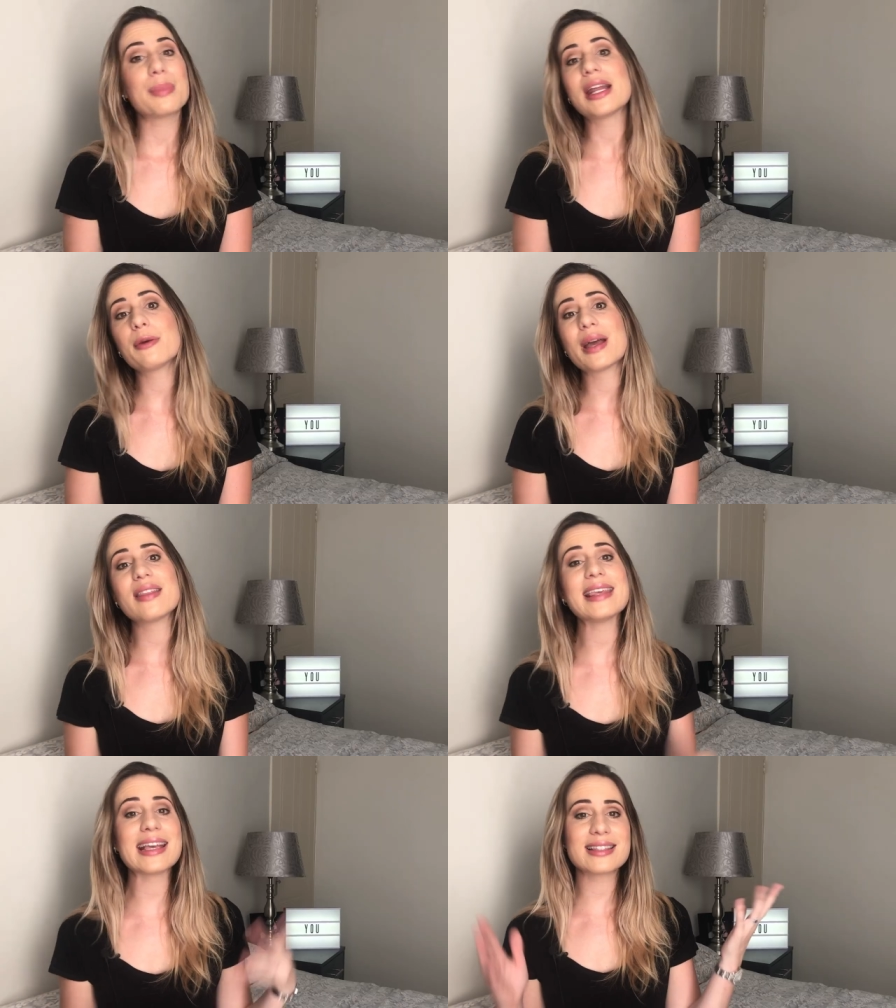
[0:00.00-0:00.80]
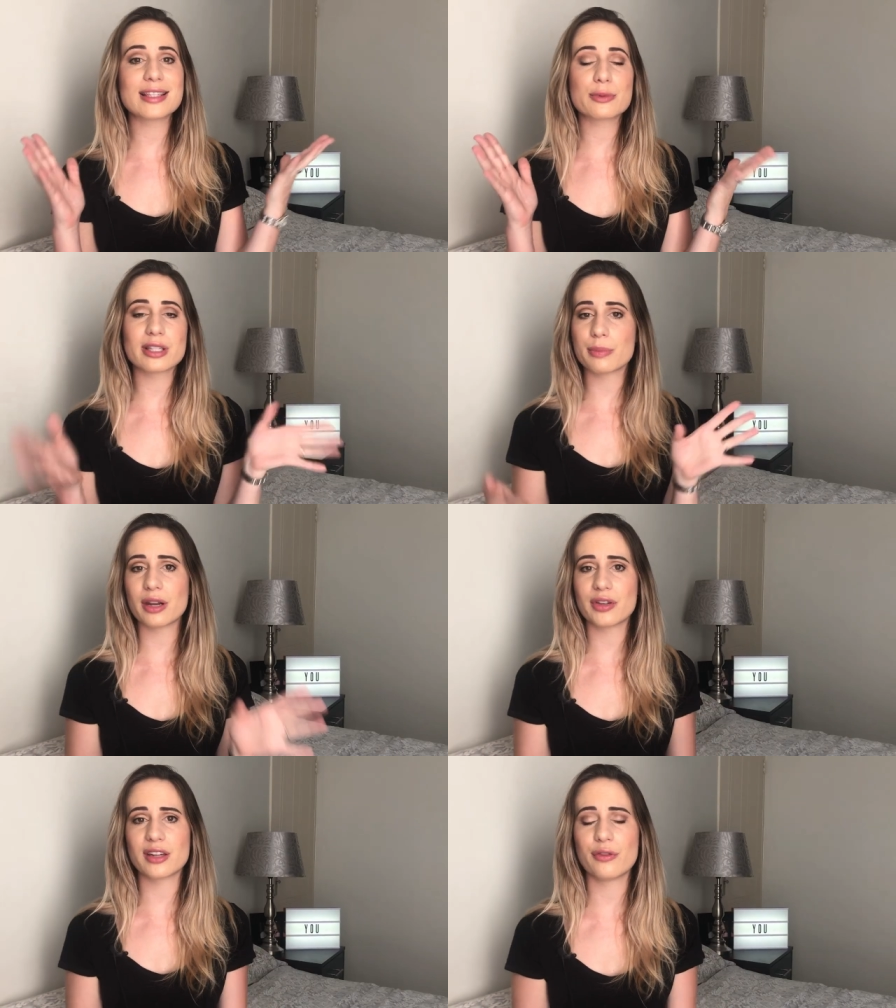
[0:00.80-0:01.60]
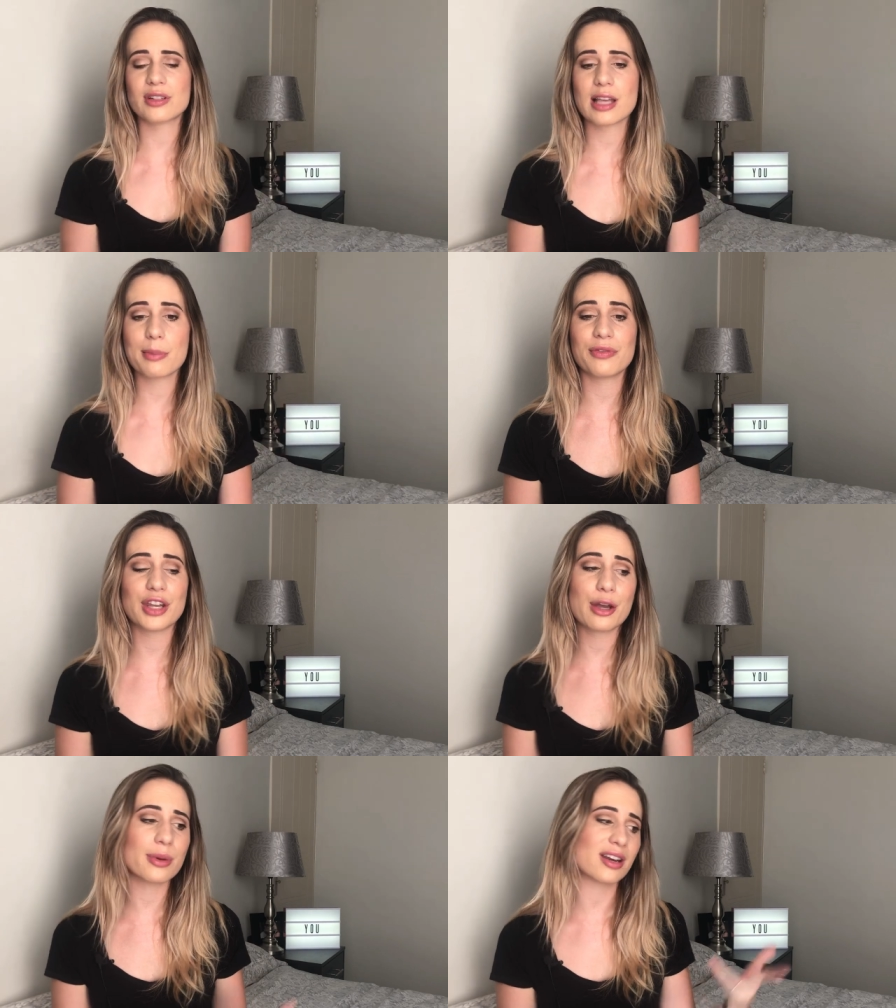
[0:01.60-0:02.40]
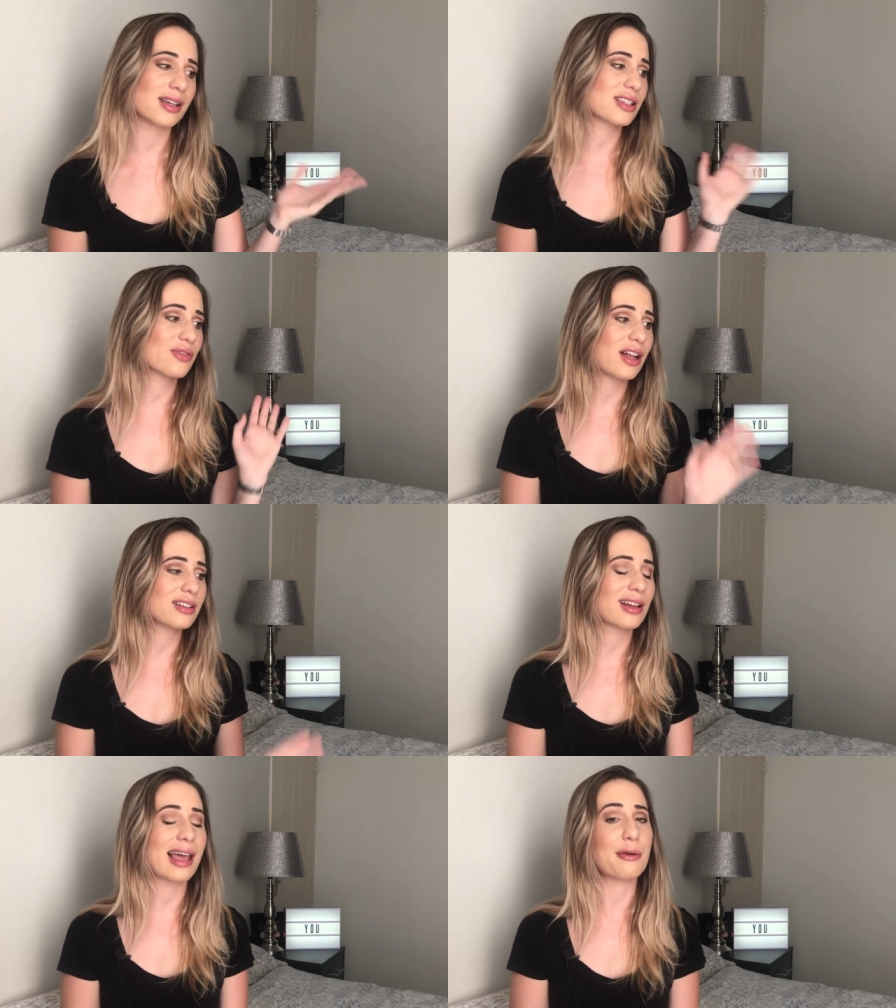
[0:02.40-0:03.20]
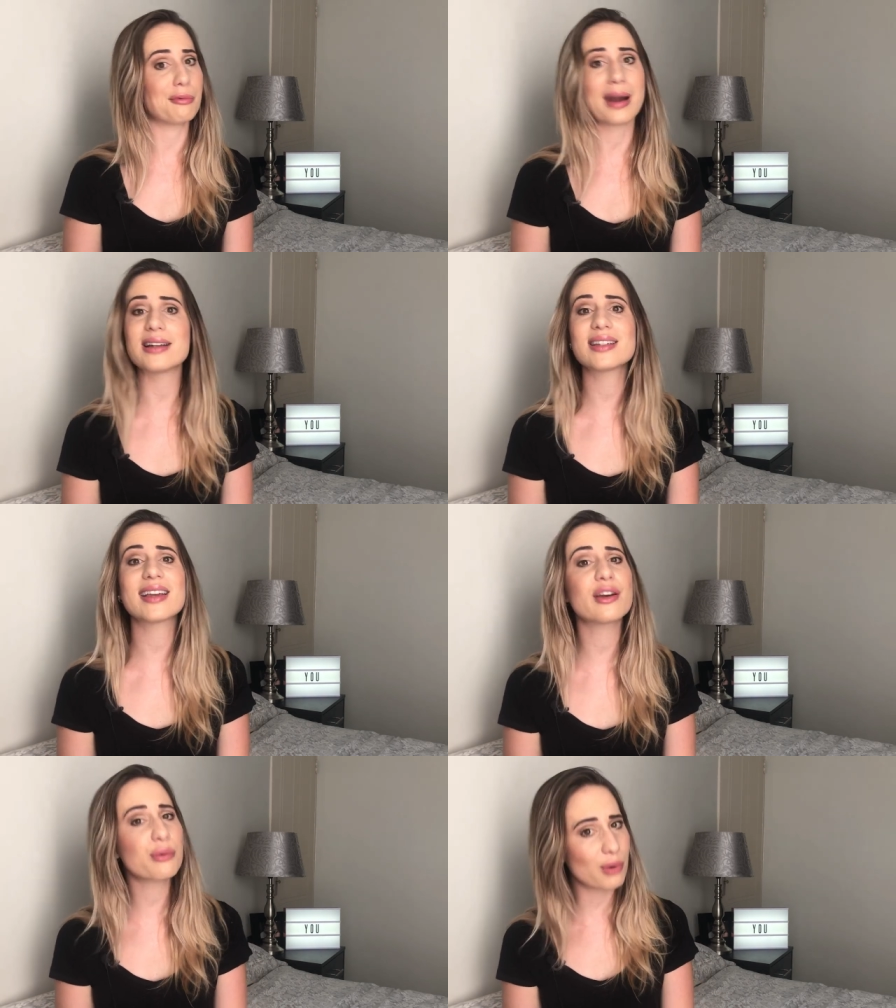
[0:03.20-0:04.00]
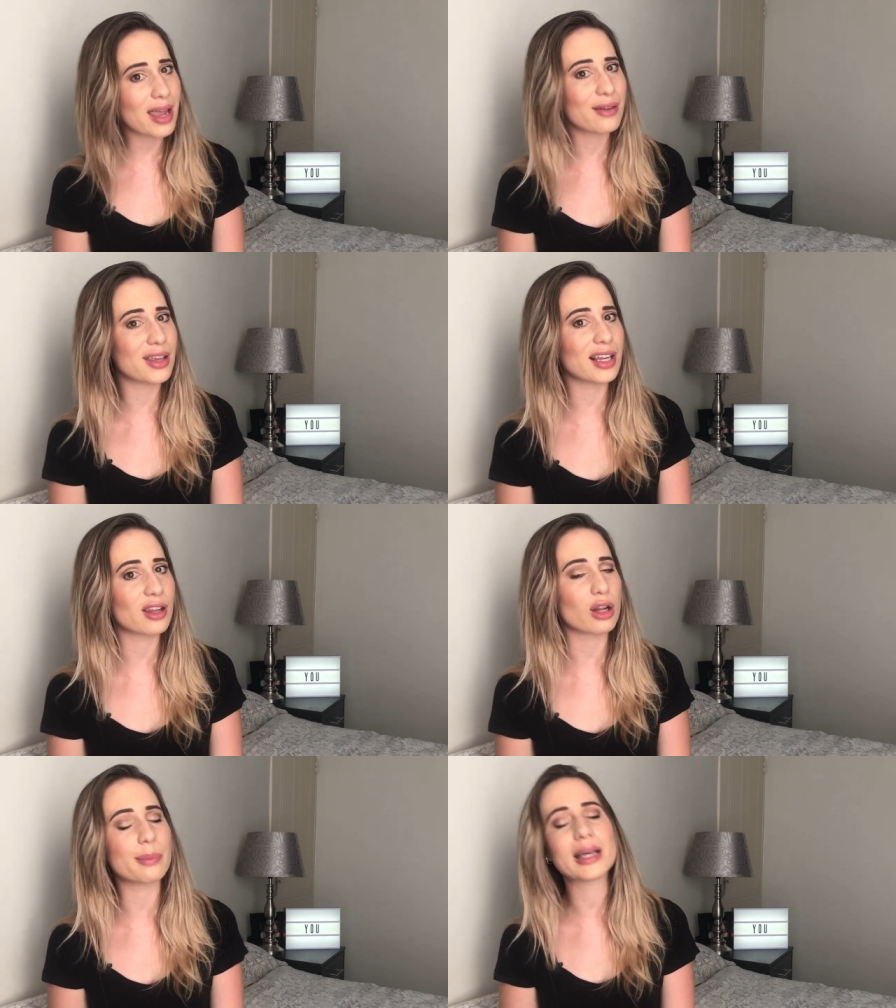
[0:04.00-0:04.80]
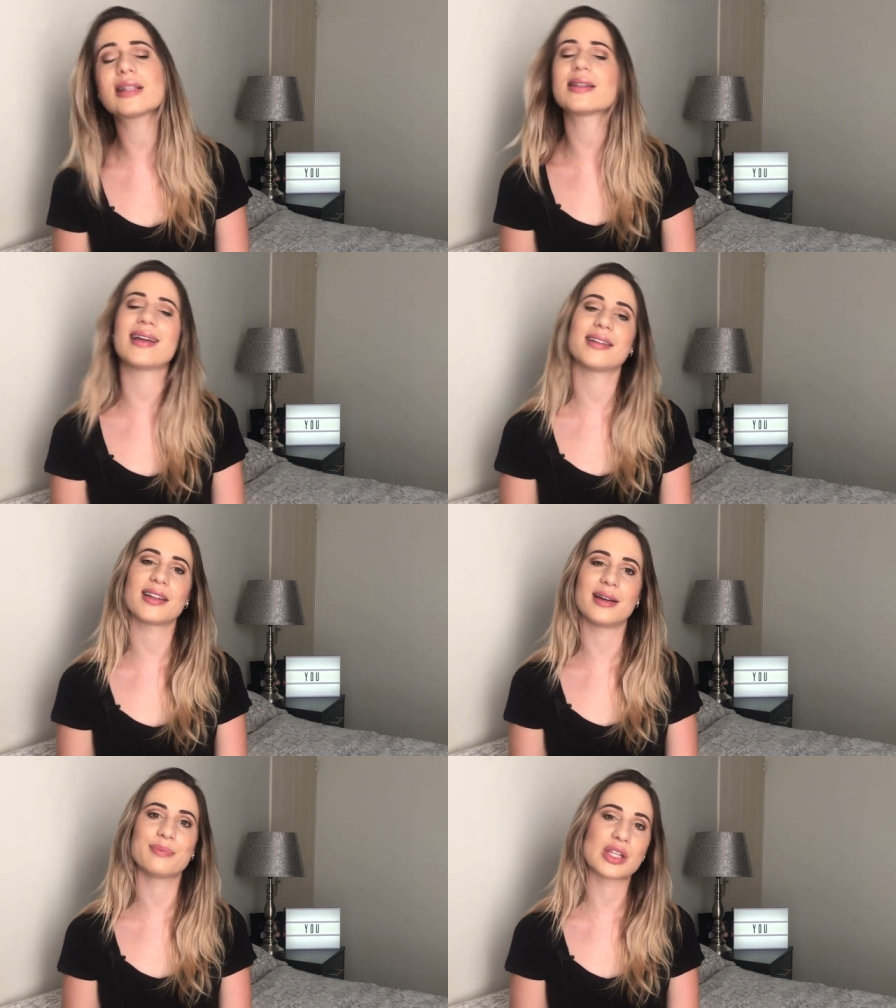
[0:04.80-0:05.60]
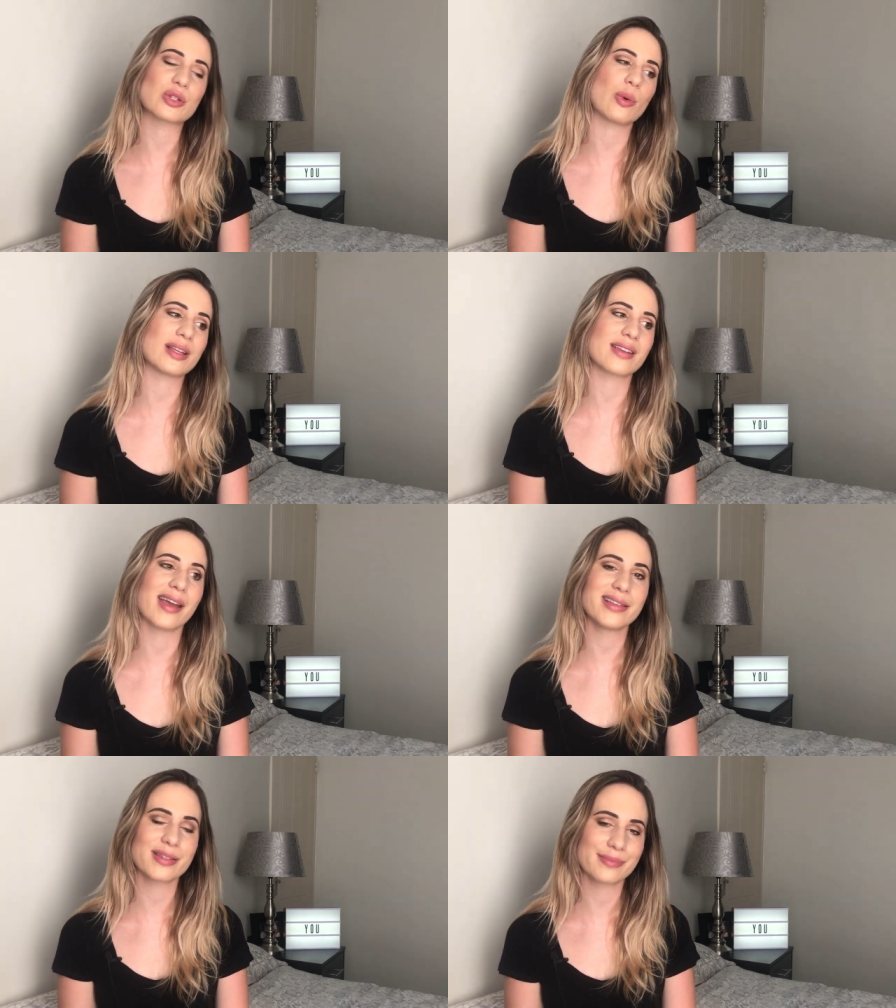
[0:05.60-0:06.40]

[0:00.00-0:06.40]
But anyway, yes, this was a bit of a different type of video, but I just felt like ranting and raving a little bit, and uh, it's always nice.